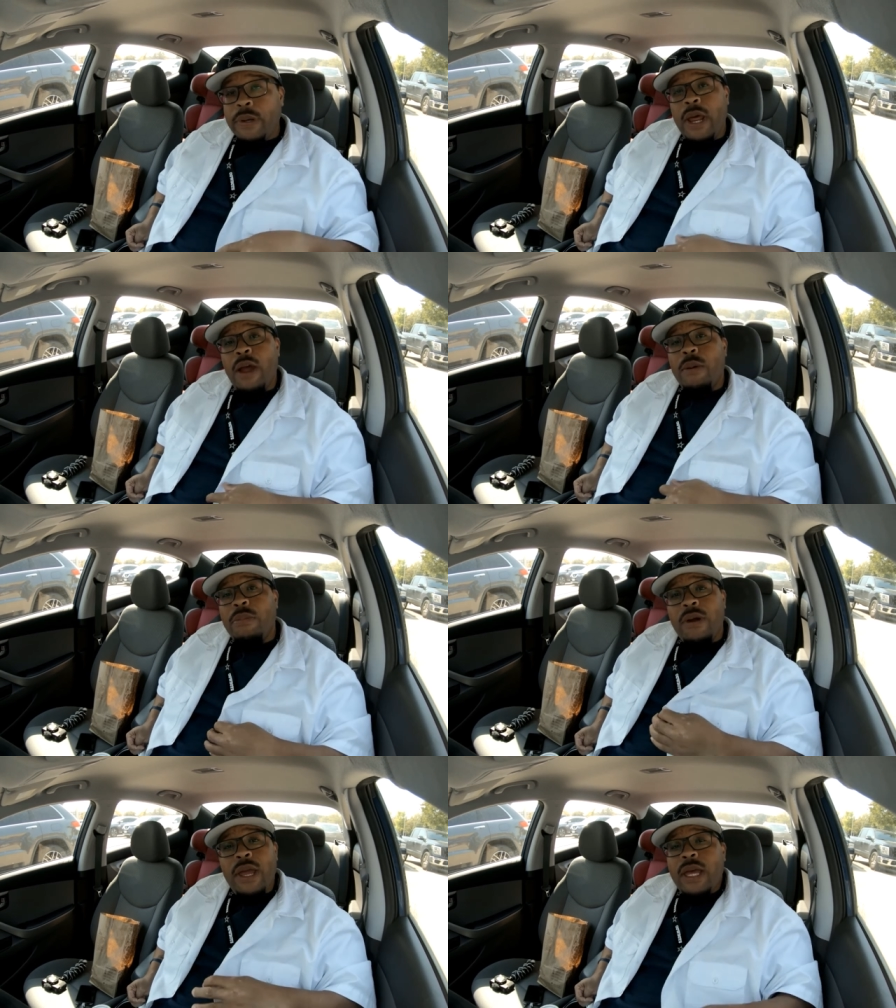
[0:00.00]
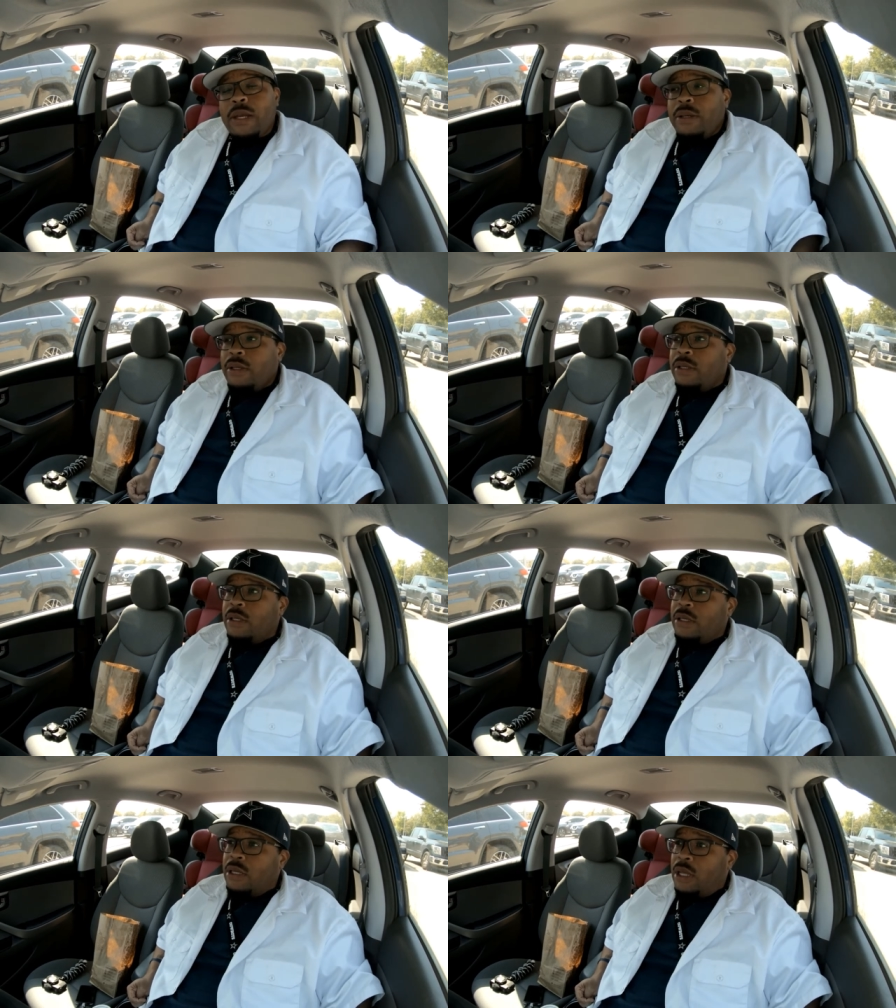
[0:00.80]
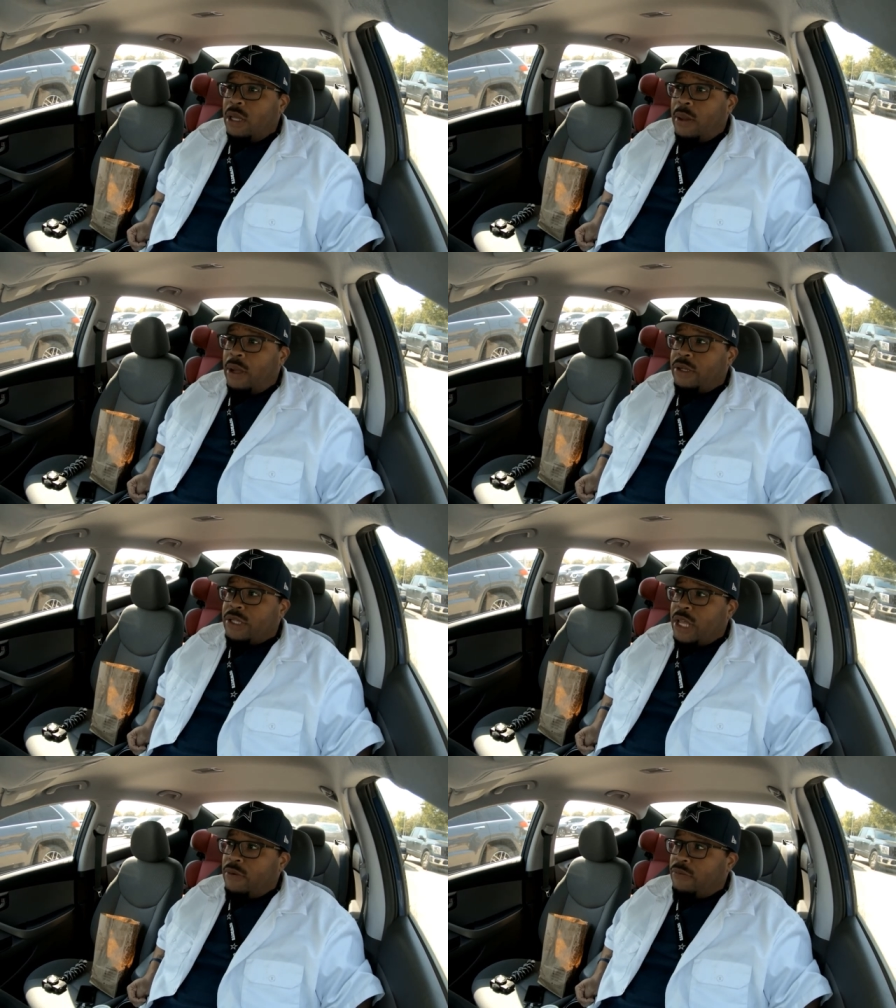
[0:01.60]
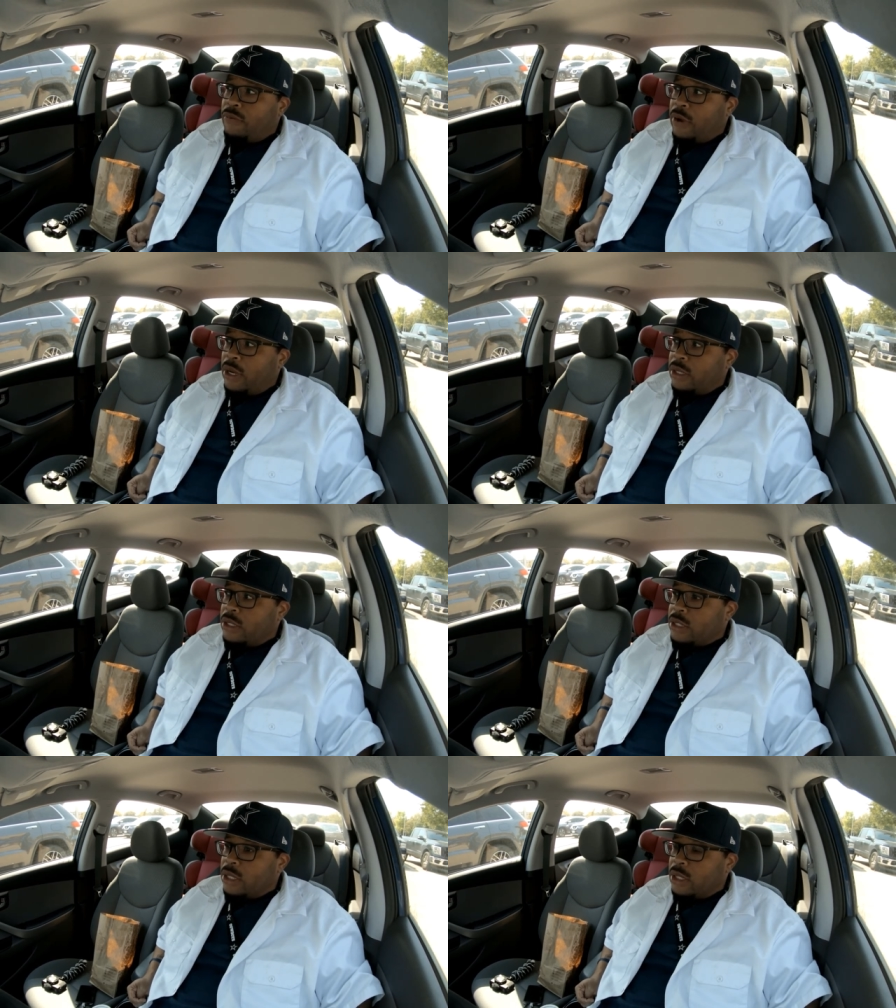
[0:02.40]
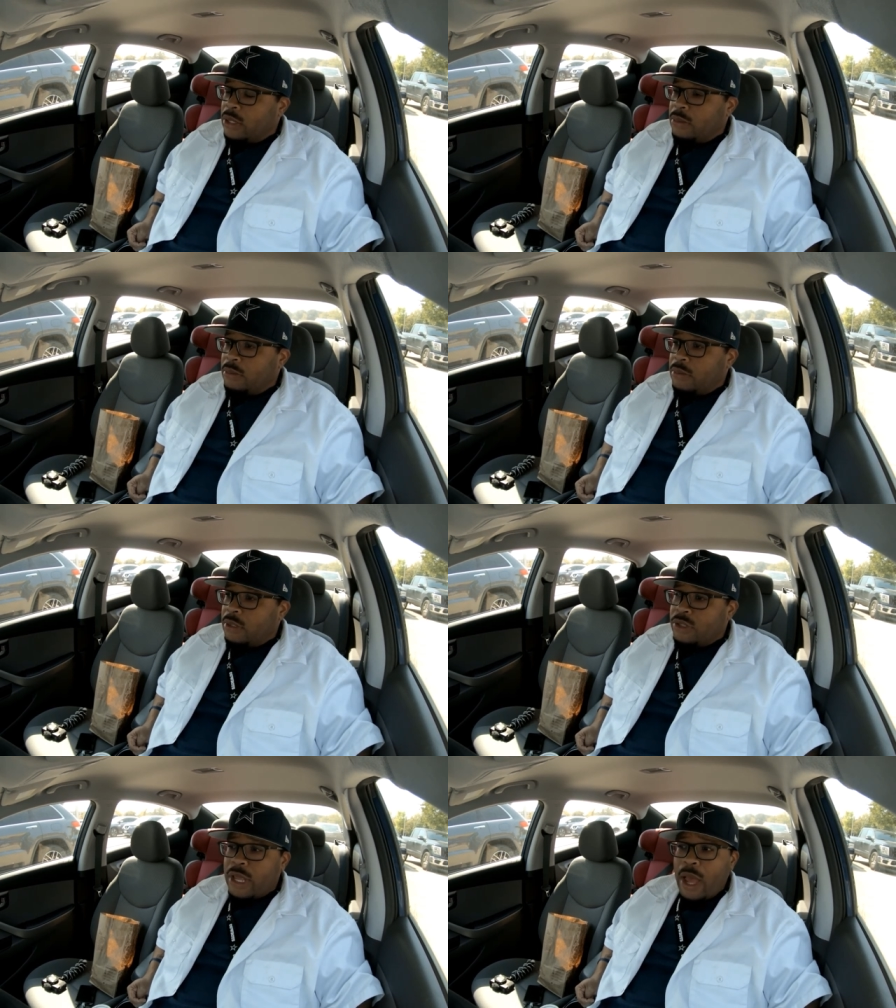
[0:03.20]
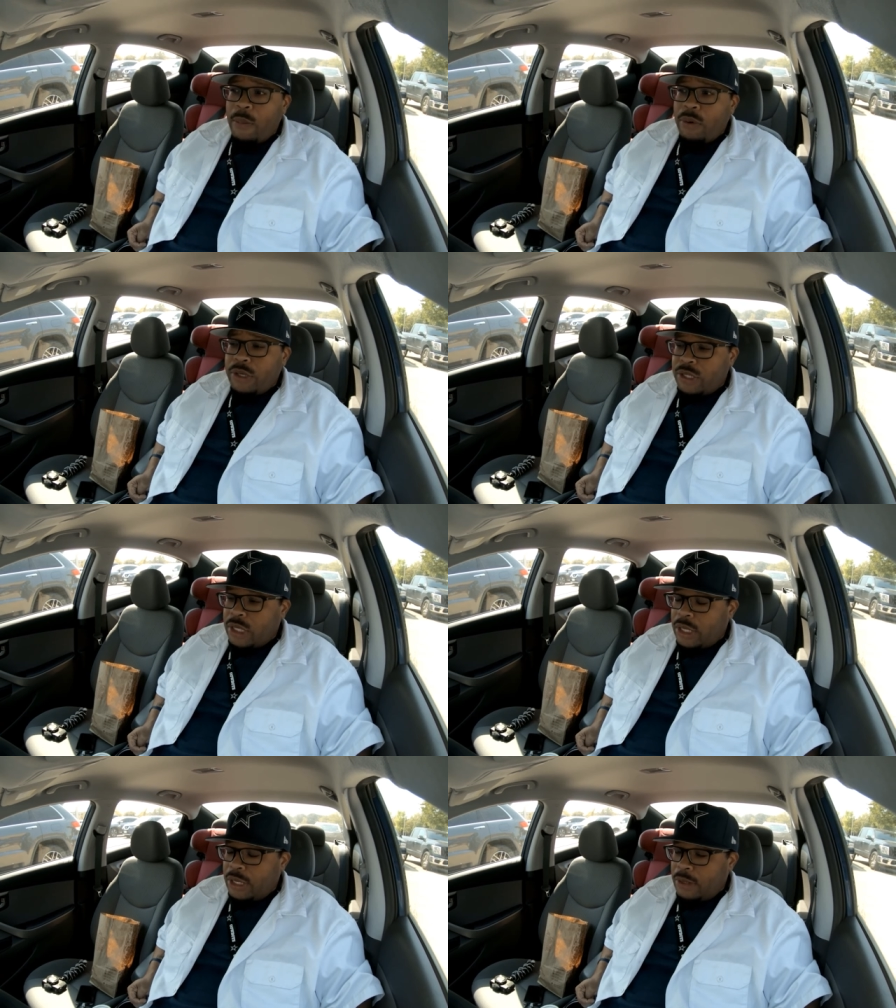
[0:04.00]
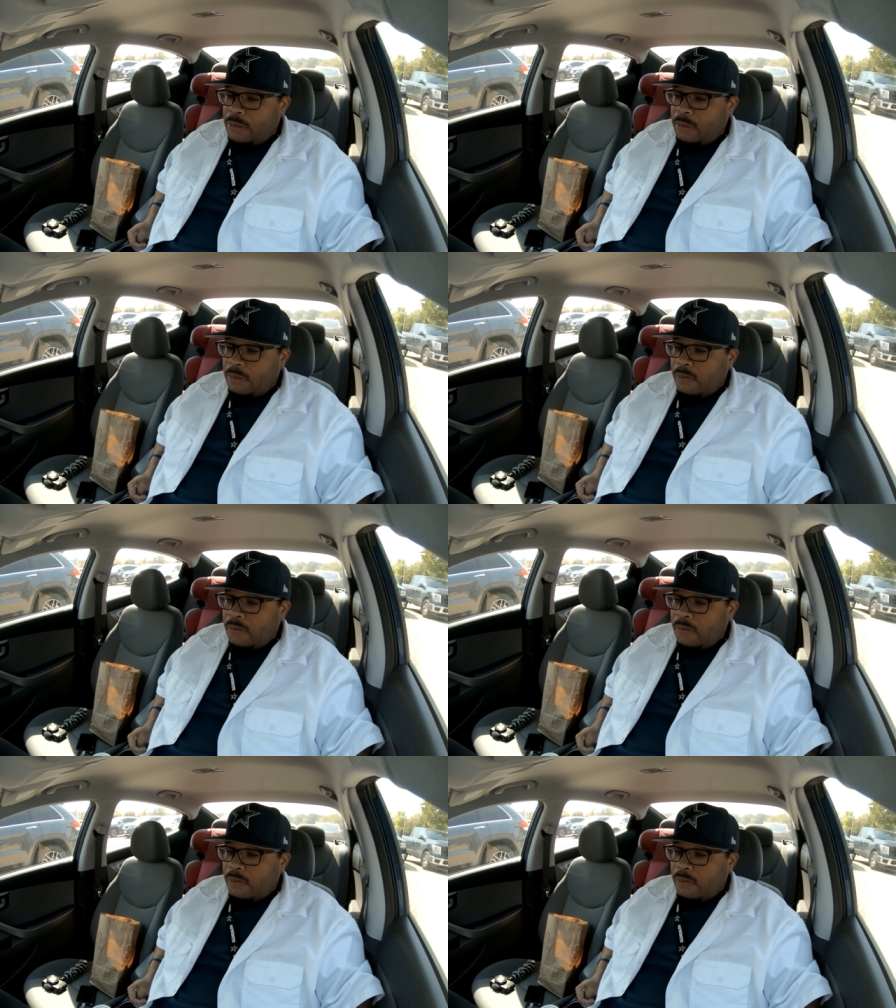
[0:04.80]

Panera Bread. I already said in Freddas. There's Cowboy Chicken.